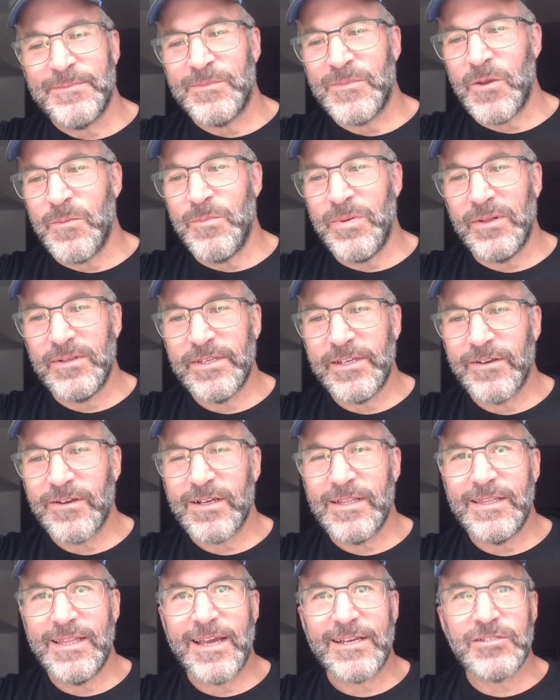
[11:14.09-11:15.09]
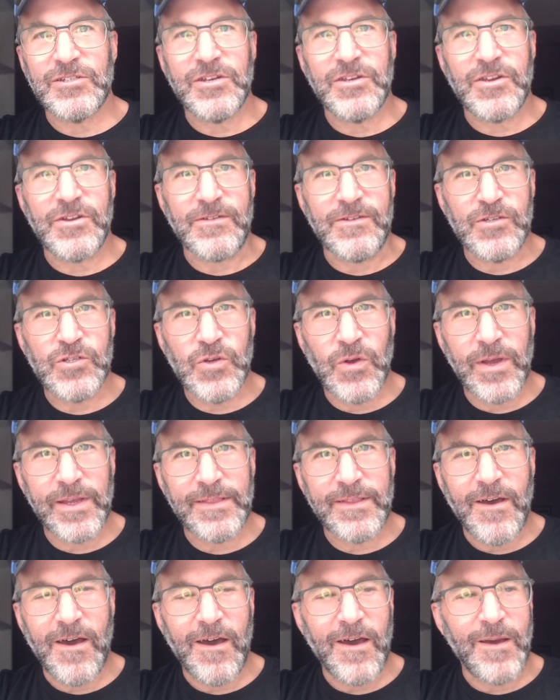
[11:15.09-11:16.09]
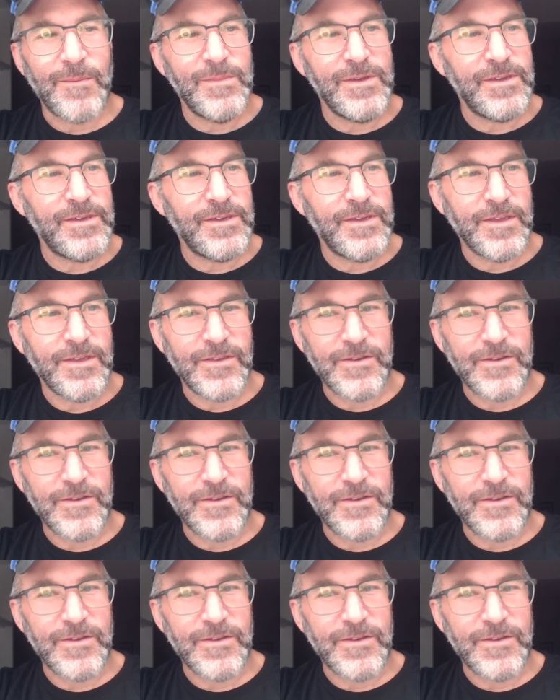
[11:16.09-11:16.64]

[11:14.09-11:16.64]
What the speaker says: you're building your collection, you're enjoying the hobby,